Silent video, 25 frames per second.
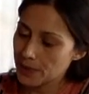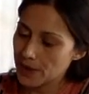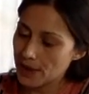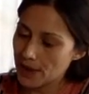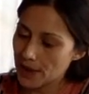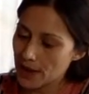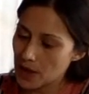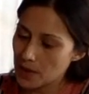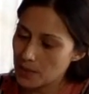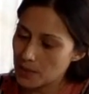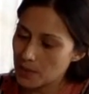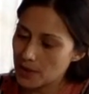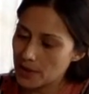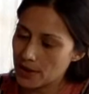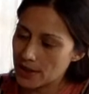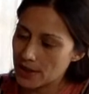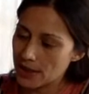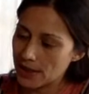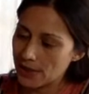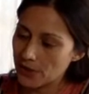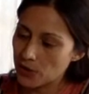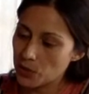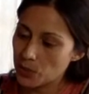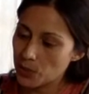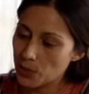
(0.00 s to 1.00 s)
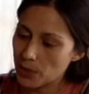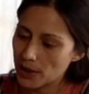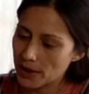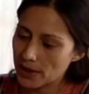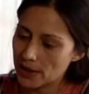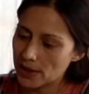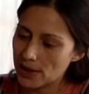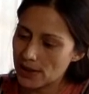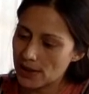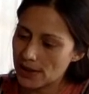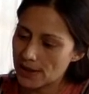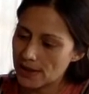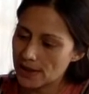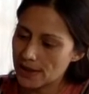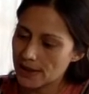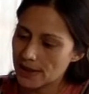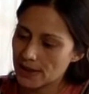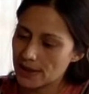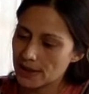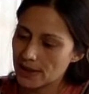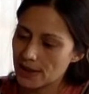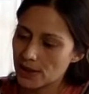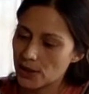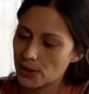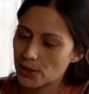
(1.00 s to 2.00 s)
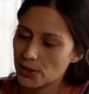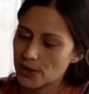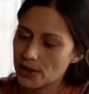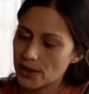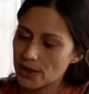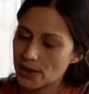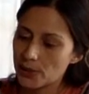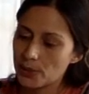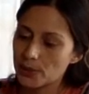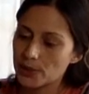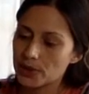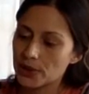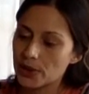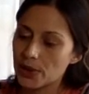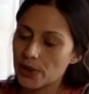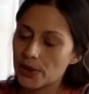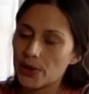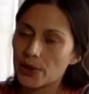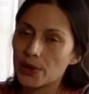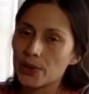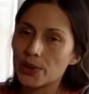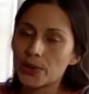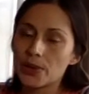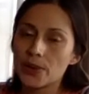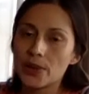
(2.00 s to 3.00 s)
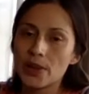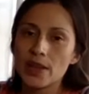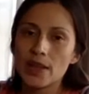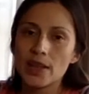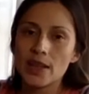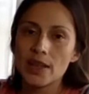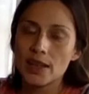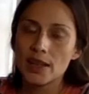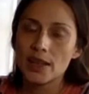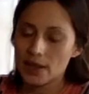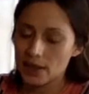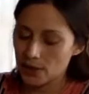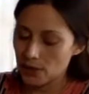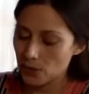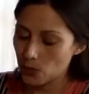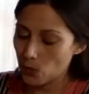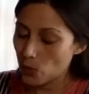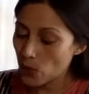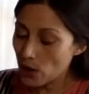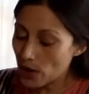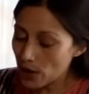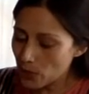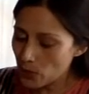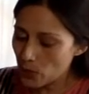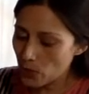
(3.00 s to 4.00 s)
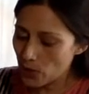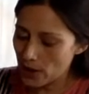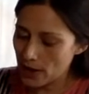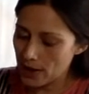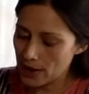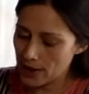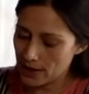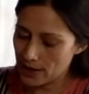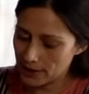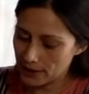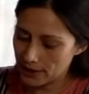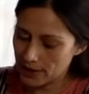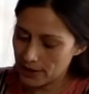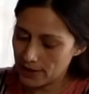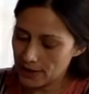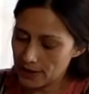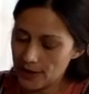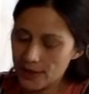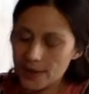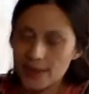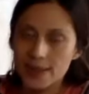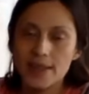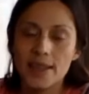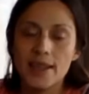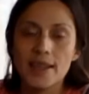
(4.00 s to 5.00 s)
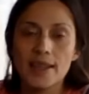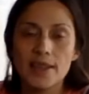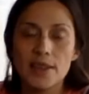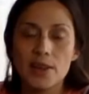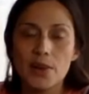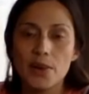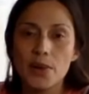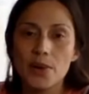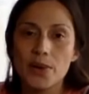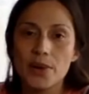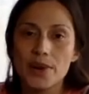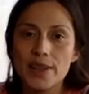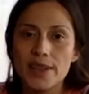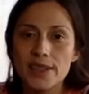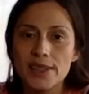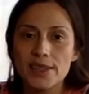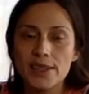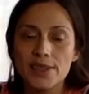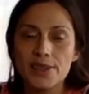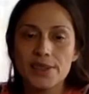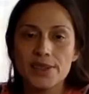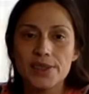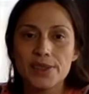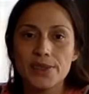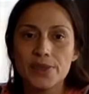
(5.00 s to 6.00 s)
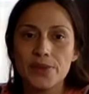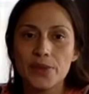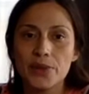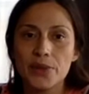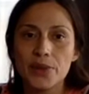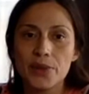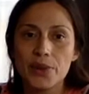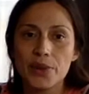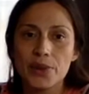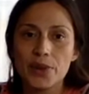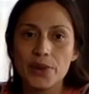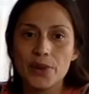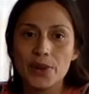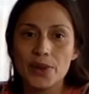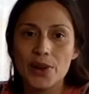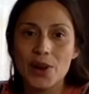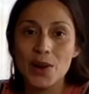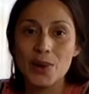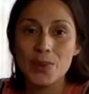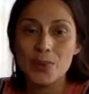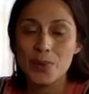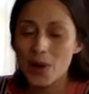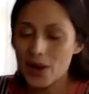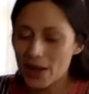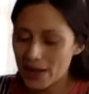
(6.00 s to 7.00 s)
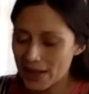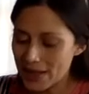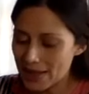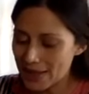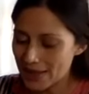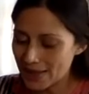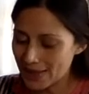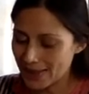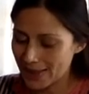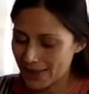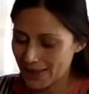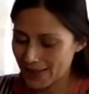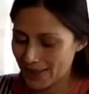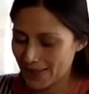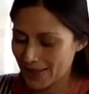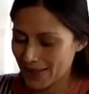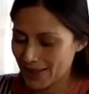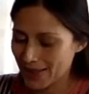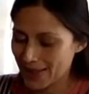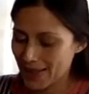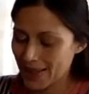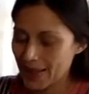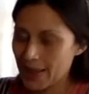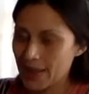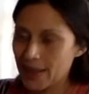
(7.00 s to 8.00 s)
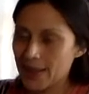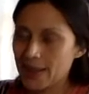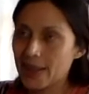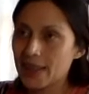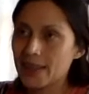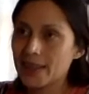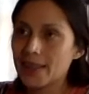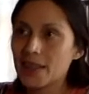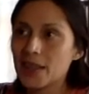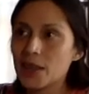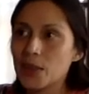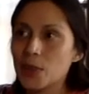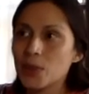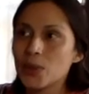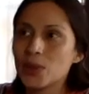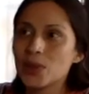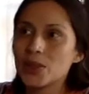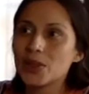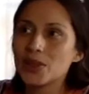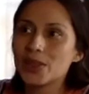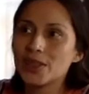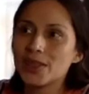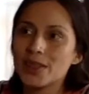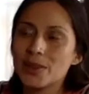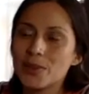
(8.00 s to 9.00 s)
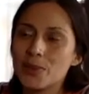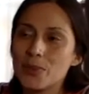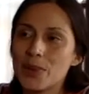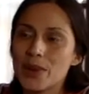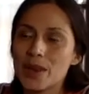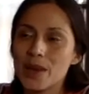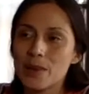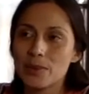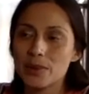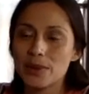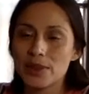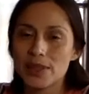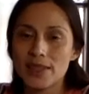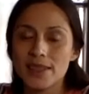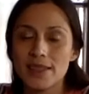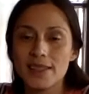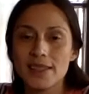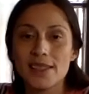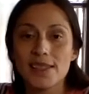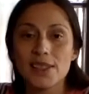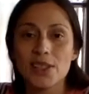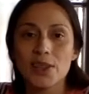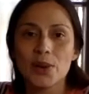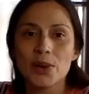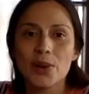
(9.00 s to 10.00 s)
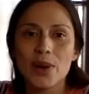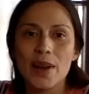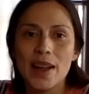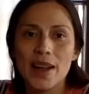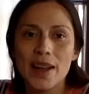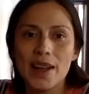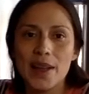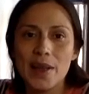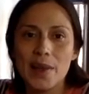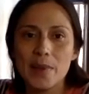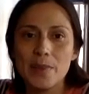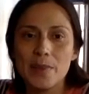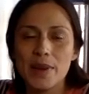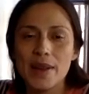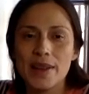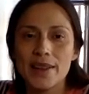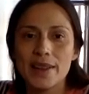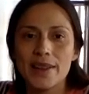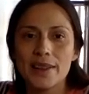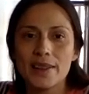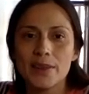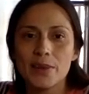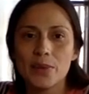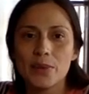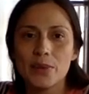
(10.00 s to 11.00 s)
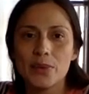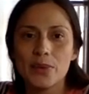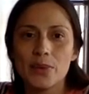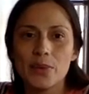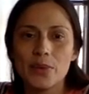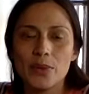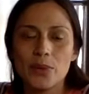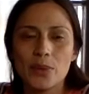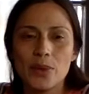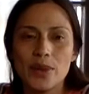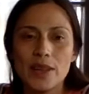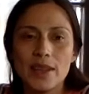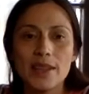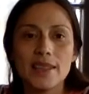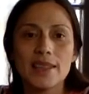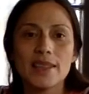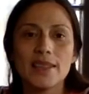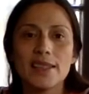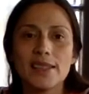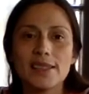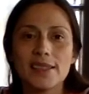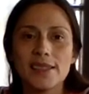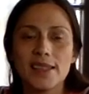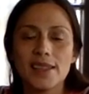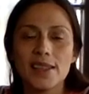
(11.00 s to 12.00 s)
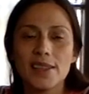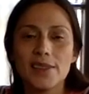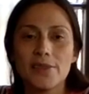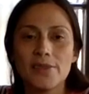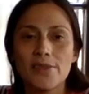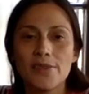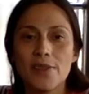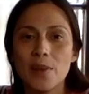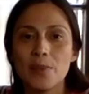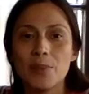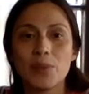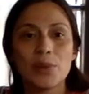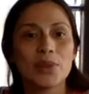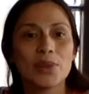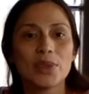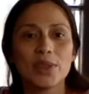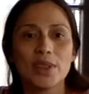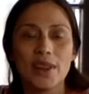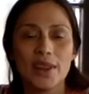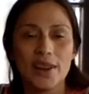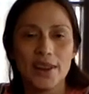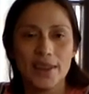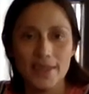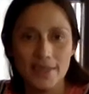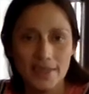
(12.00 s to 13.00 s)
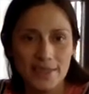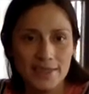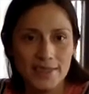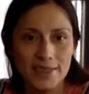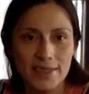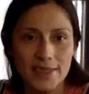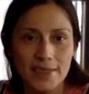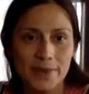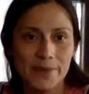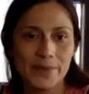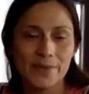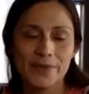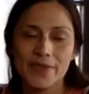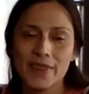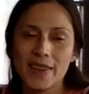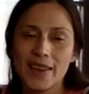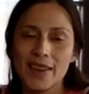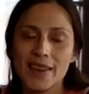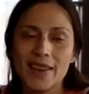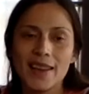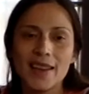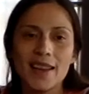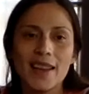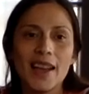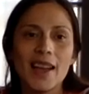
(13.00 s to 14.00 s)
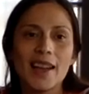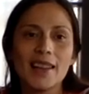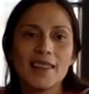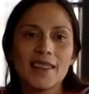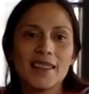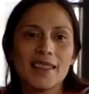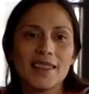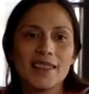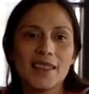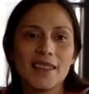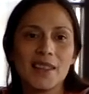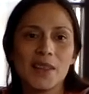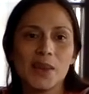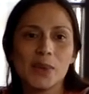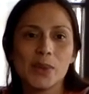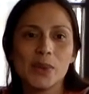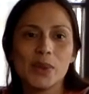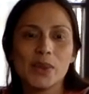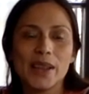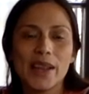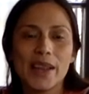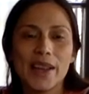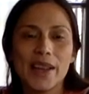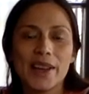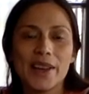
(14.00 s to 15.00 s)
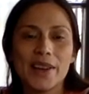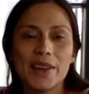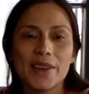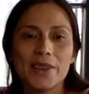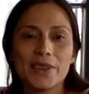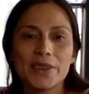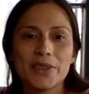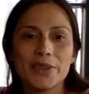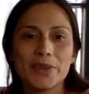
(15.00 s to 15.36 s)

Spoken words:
time on these few pages, that students will know one way at least that corn is good for our bodies, that they will be able to describe what is ephemeral art, and that they will have